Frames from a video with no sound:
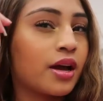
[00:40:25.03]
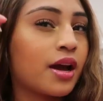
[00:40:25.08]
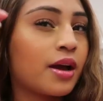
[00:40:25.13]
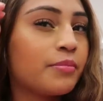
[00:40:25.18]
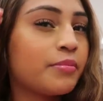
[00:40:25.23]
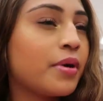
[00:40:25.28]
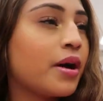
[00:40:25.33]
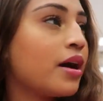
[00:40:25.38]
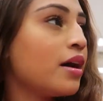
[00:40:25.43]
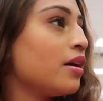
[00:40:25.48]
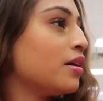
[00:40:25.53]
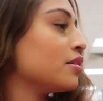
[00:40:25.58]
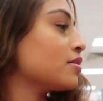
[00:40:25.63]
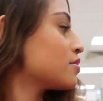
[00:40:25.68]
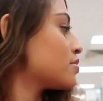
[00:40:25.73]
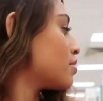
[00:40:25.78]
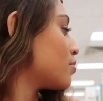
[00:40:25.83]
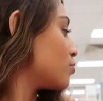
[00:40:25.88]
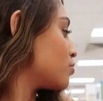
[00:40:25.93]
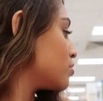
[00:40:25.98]
I had my
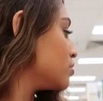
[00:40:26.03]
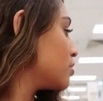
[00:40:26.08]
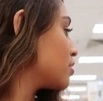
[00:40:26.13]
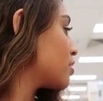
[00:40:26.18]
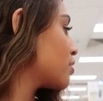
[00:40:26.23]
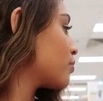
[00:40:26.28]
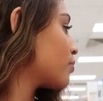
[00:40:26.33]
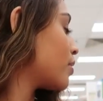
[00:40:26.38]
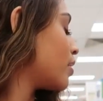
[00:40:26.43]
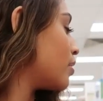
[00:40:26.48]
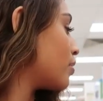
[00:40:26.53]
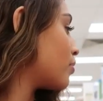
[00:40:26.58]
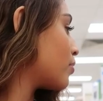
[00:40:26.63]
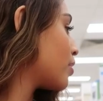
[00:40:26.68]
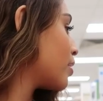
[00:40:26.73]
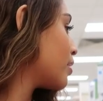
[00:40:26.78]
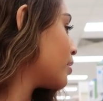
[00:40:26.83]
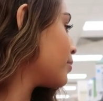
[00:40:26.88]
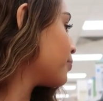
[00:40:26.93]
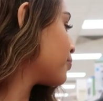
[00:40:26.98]
eyes. I was looking around,
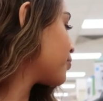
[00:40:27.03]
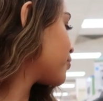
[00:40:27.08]
okay?